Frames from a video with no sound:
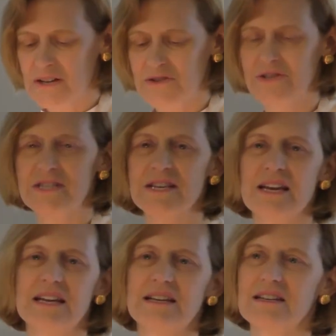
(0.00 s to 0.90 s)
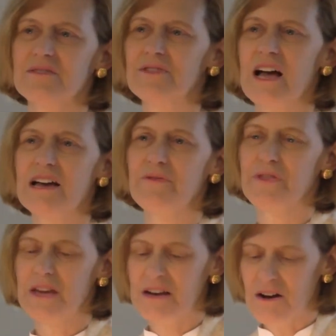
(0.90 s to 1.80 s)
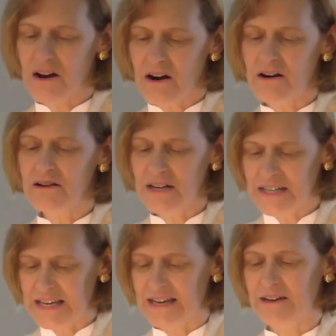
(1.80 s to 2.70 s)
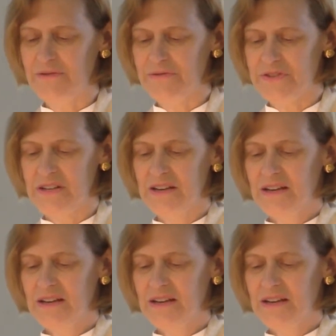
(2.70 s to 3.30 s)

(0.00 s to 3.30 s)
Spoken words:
understanding of life that are a gift.